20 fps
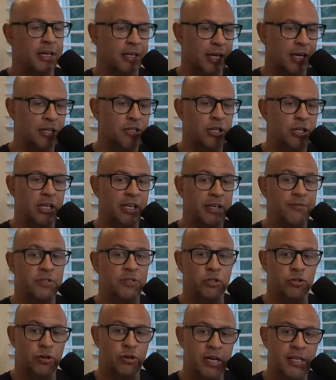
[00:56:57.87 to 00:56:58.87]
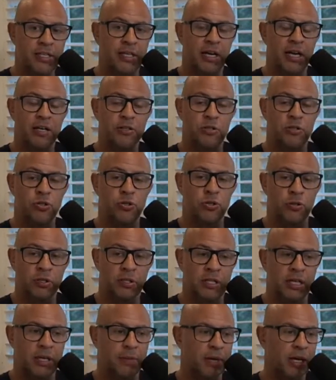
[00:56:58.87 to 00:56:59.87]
Gaethje lives and trains at altitude at Team